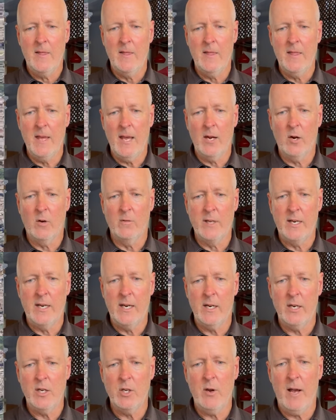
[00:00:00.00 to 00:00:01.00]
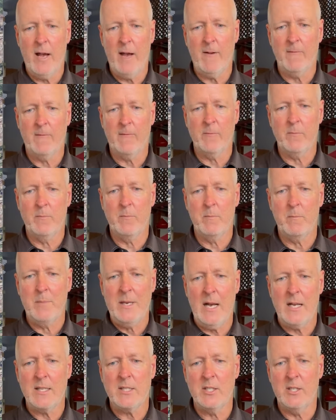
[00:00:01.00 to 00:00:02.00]
Then over here you have
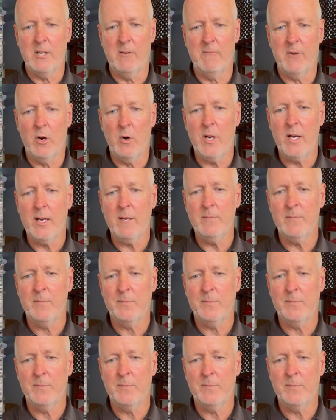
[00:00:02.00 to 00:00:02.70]
Piazza Navona.